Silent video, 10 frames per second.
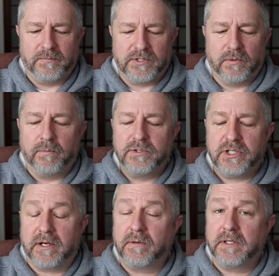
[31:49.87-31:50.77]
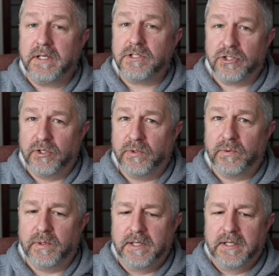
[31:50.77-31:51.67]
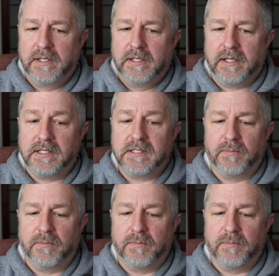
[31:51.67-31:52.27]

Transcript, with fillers: So generally, two is